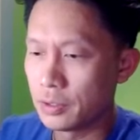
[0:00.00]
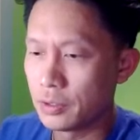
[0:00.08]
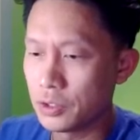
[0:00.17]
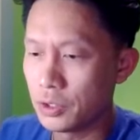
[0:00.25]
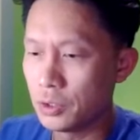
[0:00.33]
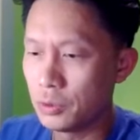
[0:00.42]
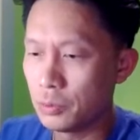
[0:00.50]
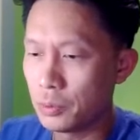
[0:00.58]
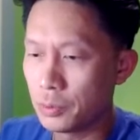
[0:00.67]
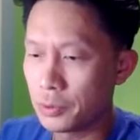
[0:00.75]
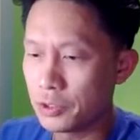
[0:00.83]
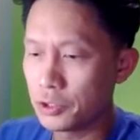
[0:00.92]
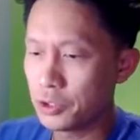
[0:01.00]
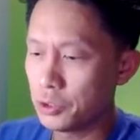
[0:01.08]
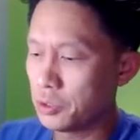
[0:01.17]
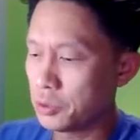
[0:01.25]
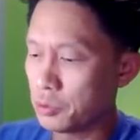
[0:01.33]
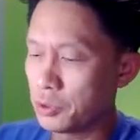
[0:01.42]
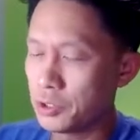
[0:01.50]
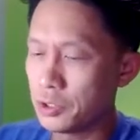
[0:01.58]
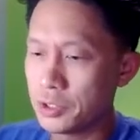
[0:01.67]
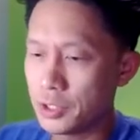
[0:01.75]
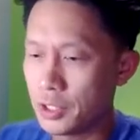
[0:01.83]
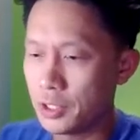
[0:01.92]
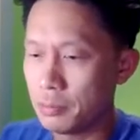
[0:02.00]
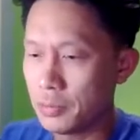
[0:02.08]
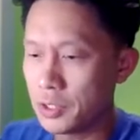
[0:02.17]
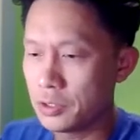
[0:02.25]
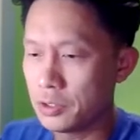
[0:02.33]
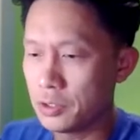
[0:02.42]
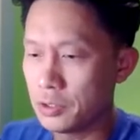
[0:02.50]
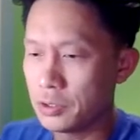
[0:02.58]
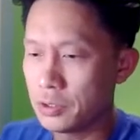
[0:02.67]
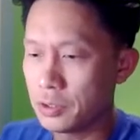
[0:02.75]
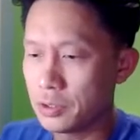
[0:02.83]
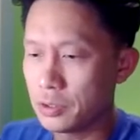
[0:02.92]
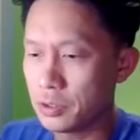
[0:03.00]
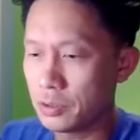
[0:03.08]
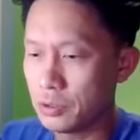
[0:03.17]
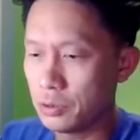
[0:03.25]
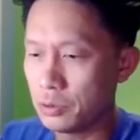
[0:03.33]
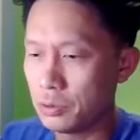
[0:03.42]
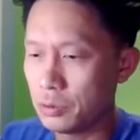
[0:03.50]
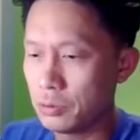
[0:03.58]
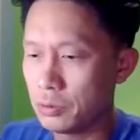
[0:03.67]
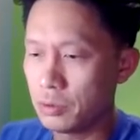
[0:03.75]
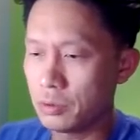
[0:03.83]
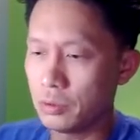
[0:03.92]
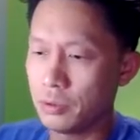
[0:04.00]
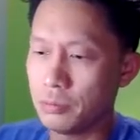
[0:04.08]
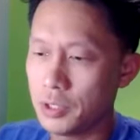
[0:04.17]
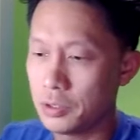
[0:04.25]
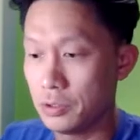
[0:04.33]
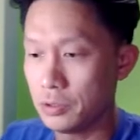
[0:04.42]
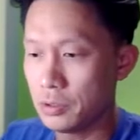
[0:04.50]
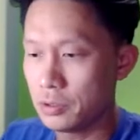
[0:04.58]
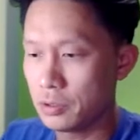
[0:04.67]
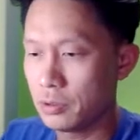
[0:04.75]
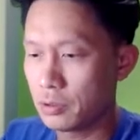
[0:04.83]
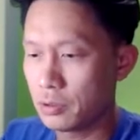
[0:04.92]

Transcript: So what we're going to do is we're going to assign messages to messages.